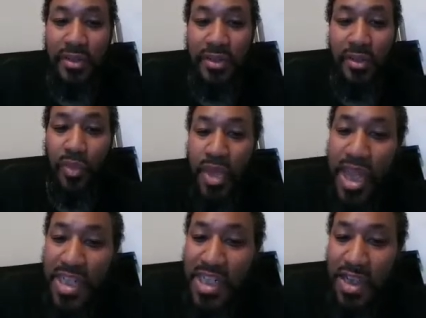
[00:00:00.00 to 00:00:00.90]
When you
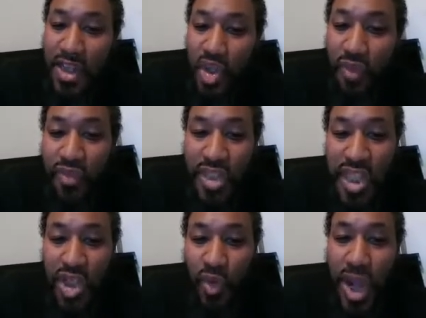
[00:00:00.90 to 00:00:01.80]
understand the truth of the
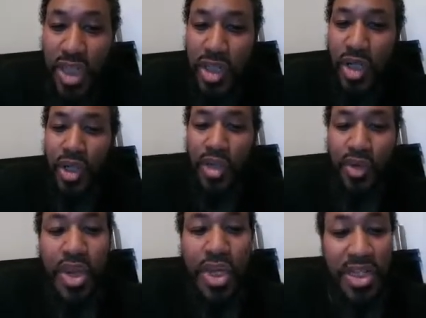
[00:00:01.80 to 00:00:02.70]
situation,
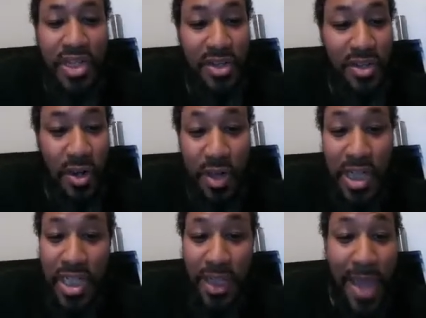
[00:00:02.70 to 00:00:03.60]
you get to,
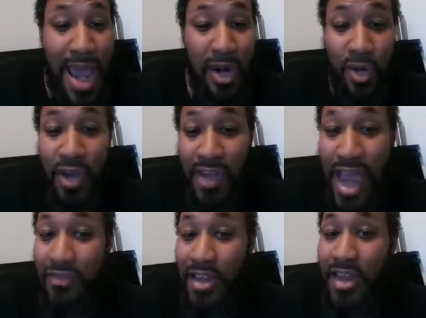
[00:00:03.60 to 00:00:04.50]
it's a matter of
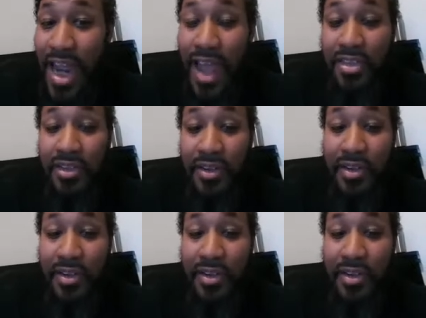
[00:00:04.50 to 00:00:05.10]
life and death,